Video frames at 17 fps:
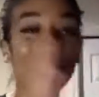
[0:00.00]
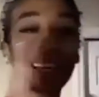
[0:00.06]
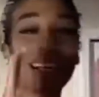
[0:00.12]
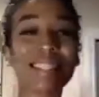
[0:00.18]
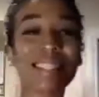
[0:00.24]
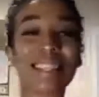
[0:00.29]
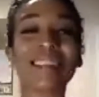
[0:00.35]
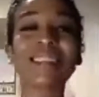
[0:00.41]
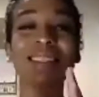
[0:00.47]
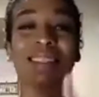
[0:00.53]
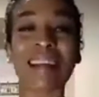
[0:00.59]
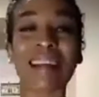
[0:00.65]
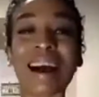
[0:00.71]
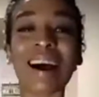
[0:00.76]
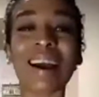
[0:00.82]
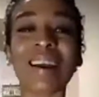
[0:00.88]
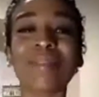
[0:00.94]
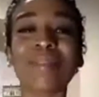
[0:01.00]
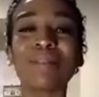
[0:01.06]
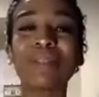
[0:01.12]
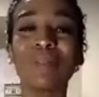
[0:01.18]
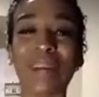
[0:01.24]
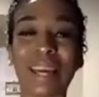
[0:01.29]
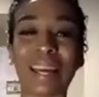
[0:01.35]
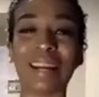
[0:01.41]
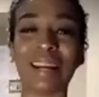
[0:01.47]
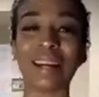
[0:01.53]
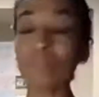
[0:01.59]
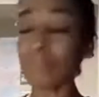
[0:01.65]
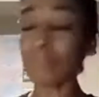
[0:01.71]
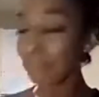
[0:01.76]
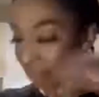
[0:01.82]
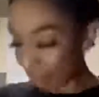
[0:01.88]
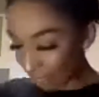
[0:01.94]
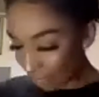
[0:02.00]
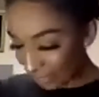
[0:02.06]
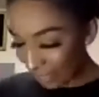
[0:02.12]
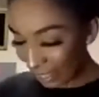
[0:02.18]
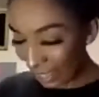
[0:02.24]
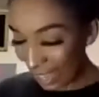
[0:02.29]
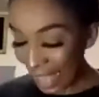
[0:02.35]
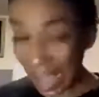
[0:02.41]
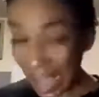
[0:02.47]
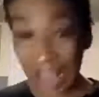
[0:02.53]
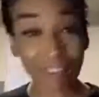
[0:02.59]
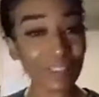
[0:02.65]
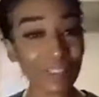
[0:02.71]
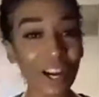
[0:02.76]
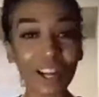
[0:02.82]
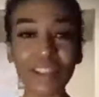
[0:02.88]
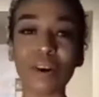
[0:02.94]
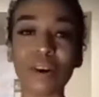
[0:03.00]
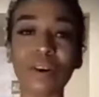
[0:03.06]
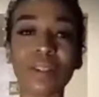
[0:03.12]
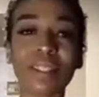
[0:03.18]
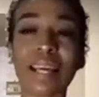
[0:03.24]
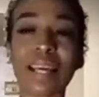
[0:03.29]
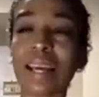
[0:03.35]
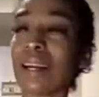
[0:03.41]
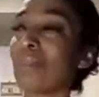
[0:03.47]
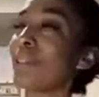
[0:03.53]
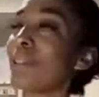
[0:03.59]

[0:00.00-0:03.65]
because there's times when I've gone the whole day and I'm